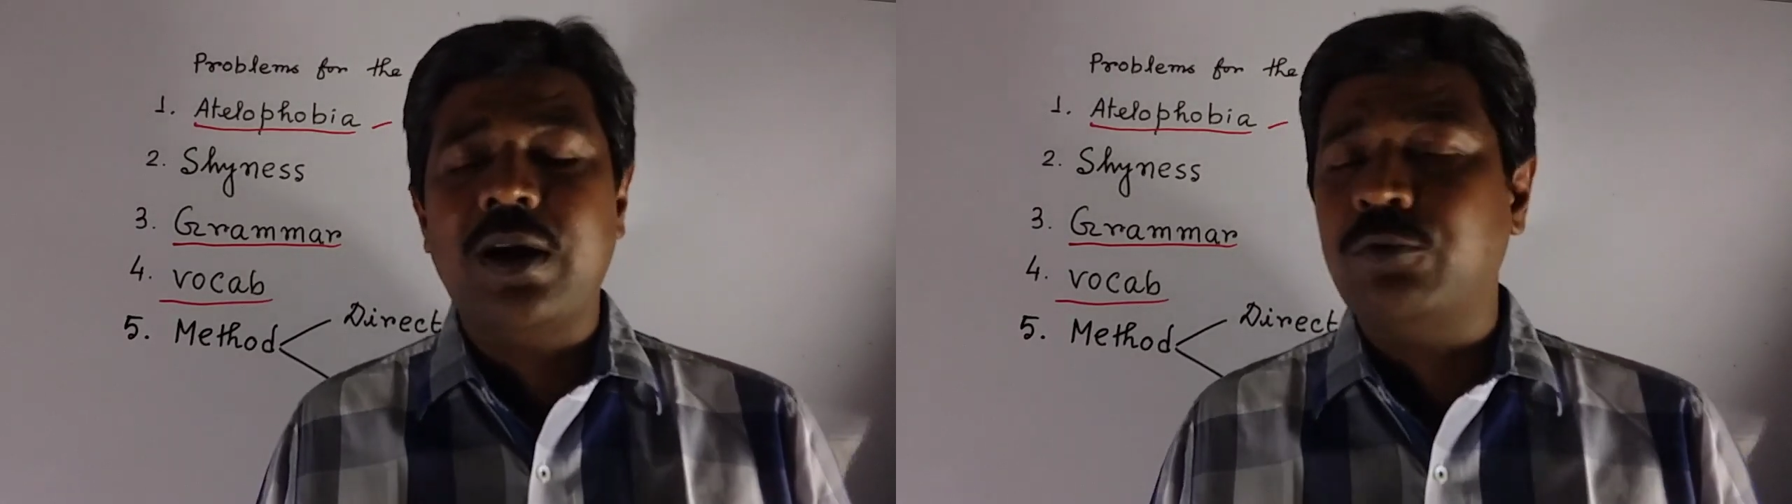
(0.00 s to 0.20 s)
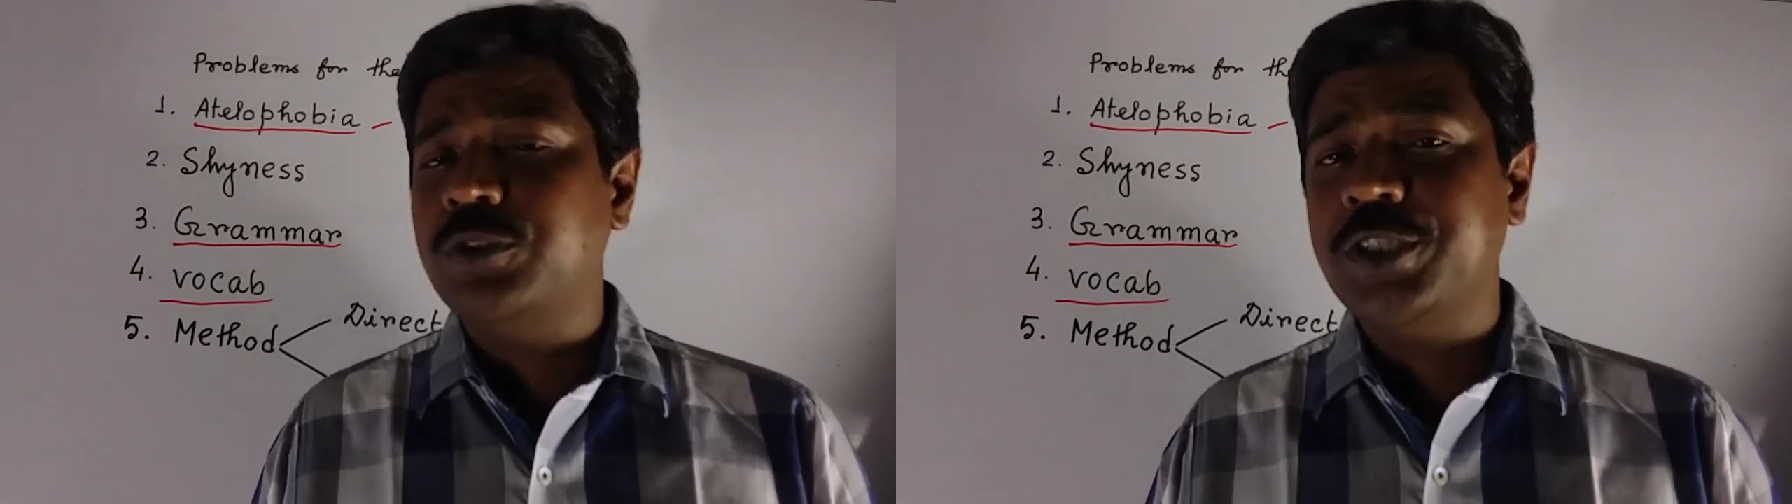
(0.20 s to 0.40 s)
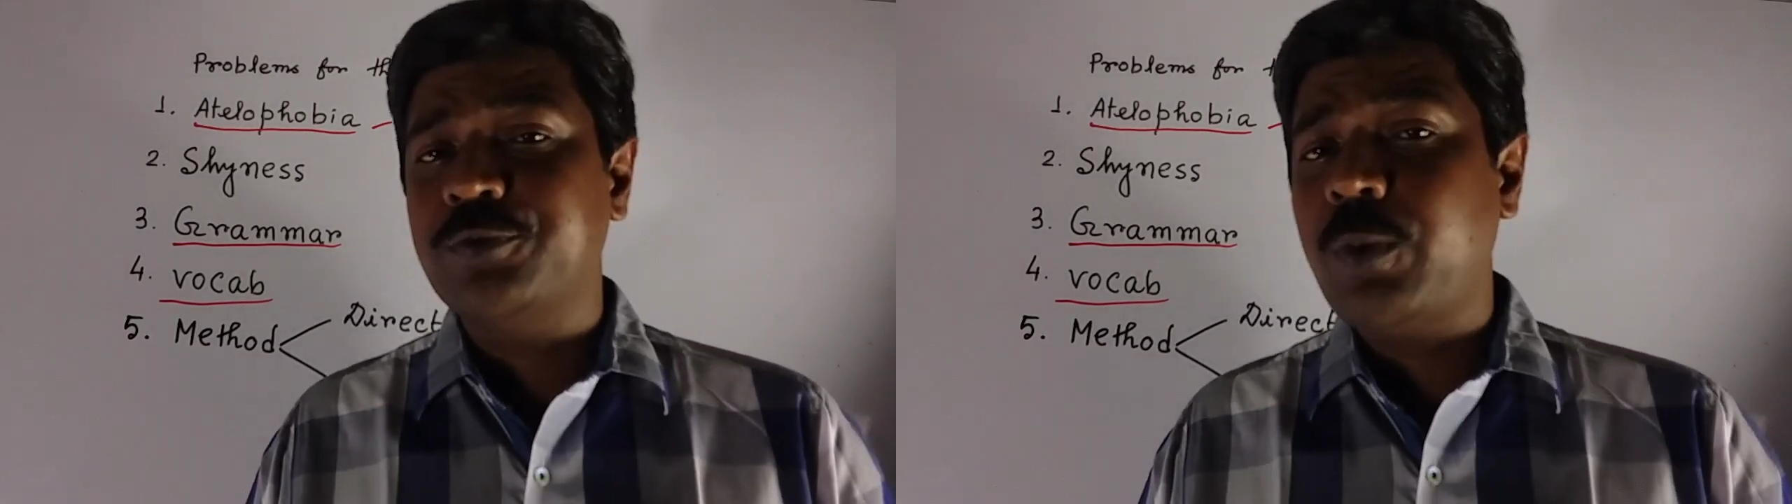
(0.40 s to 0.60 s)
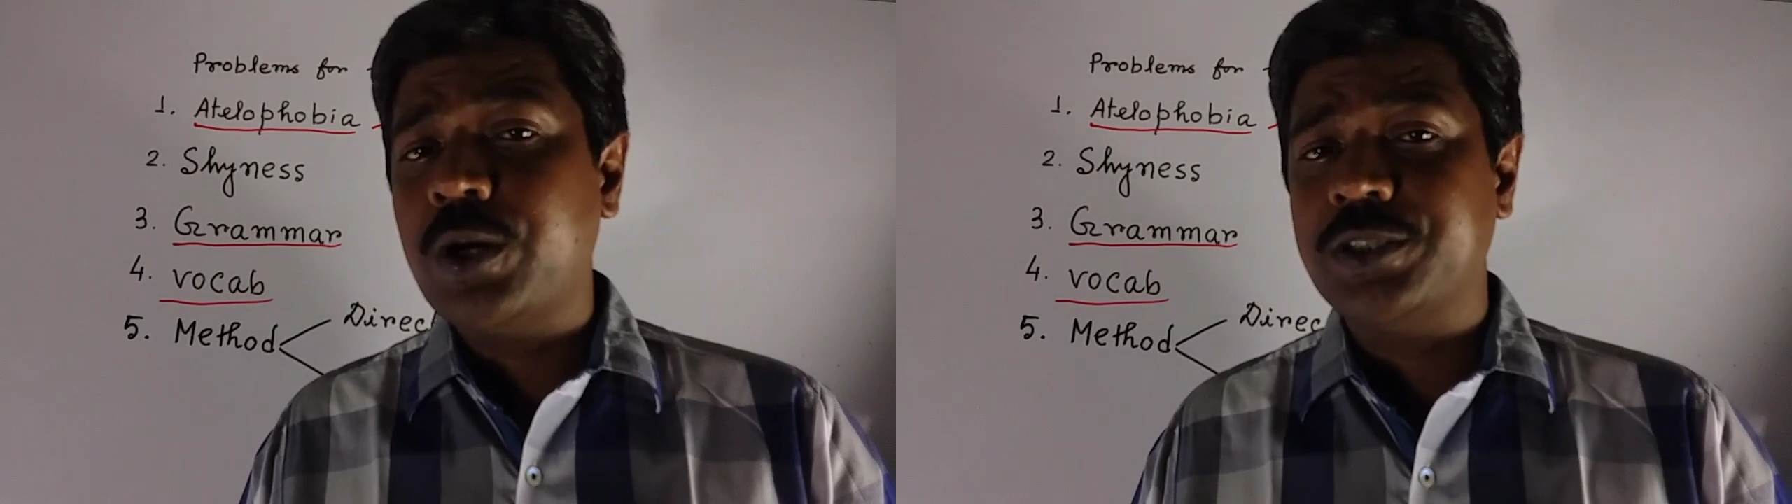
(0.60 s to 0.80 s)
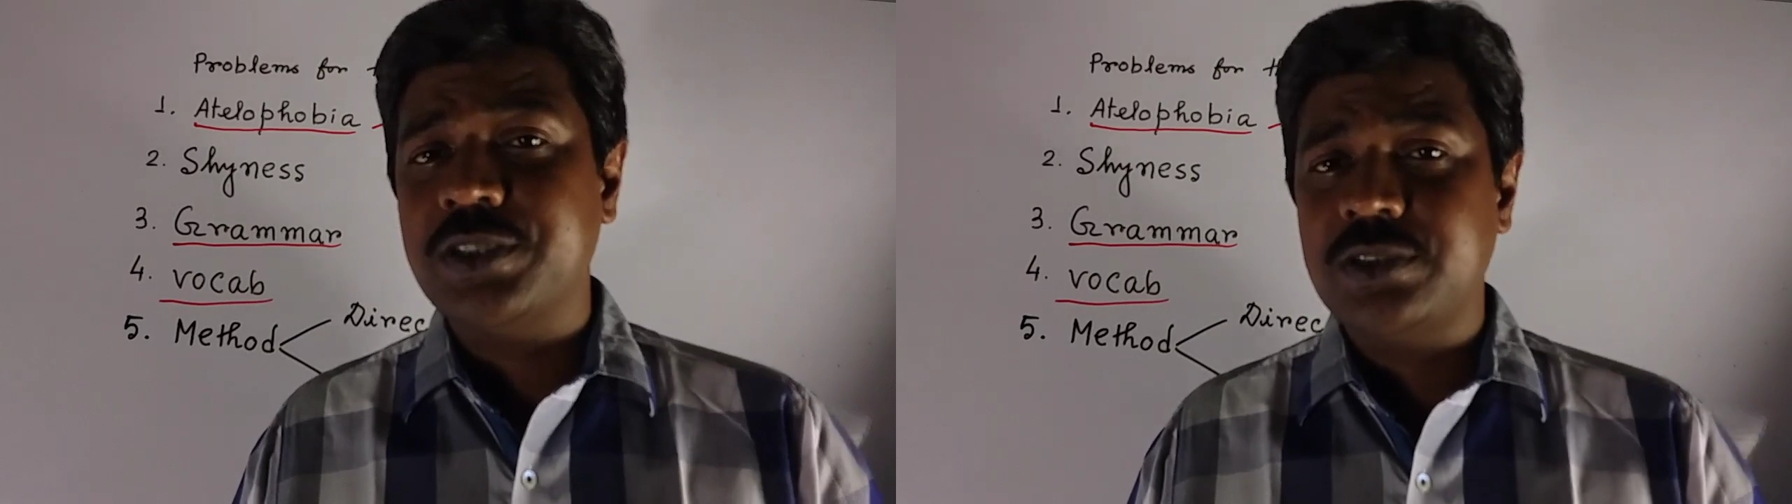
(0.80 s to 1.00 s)
count these
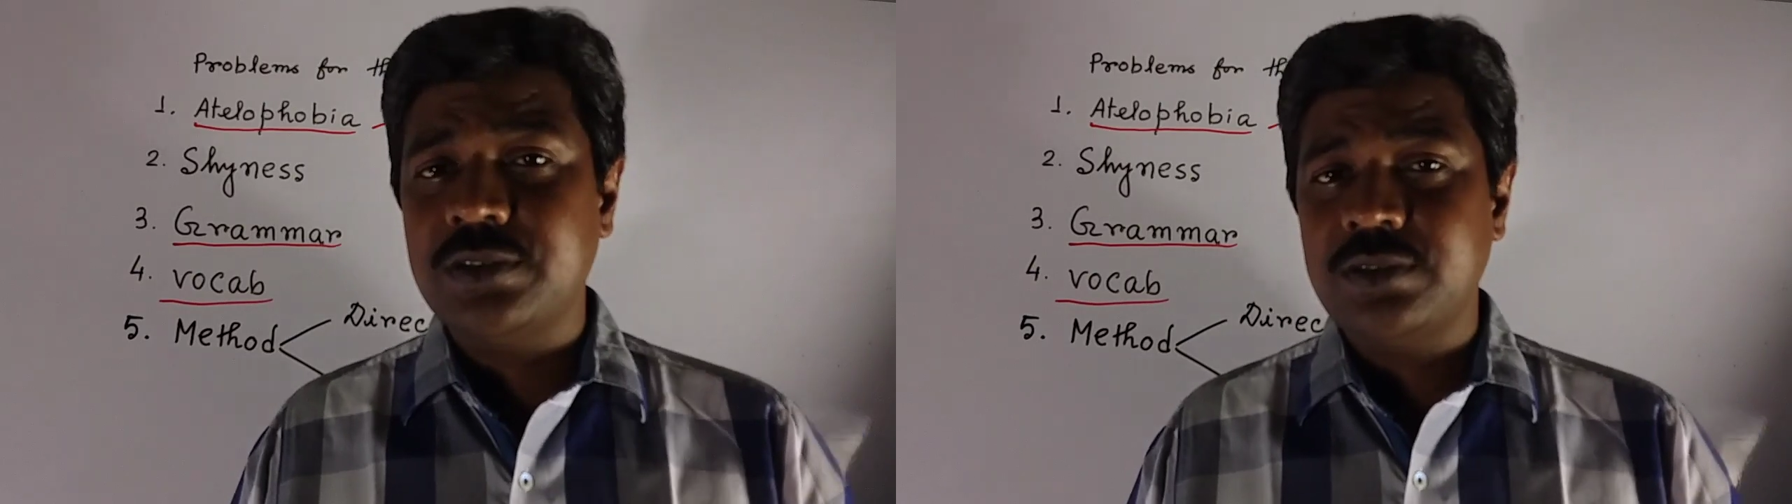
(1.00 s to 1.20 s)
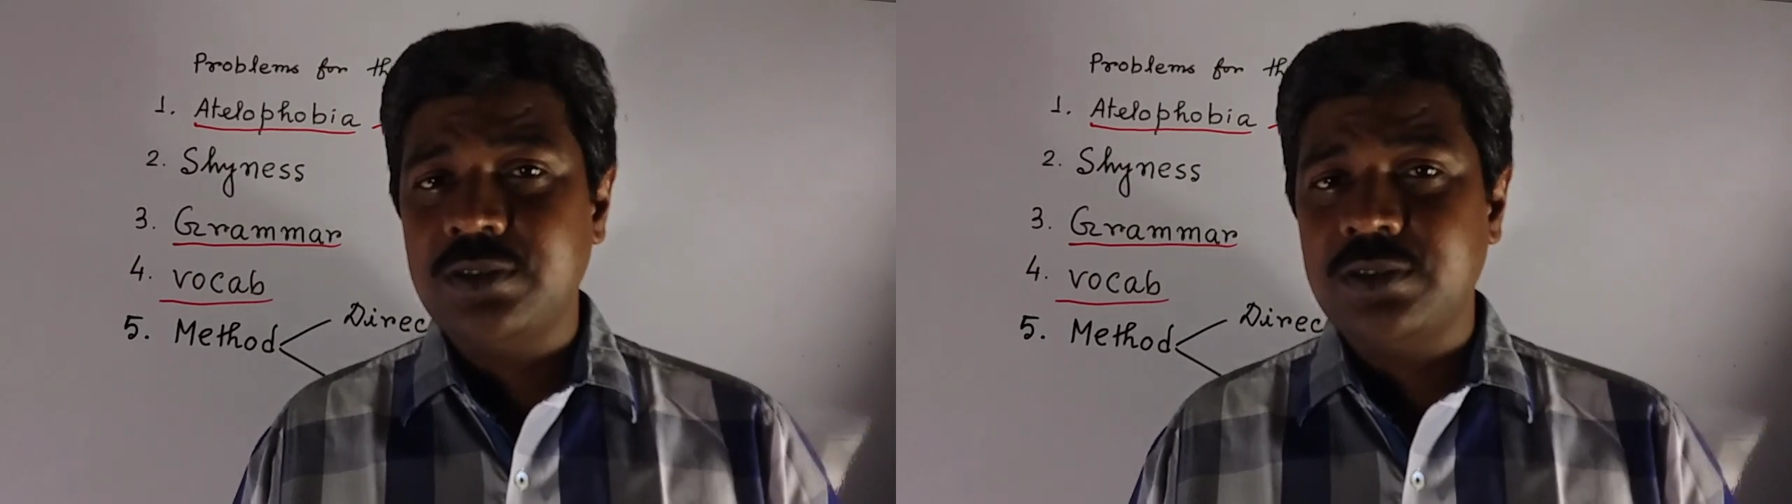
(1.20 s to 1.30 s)
words.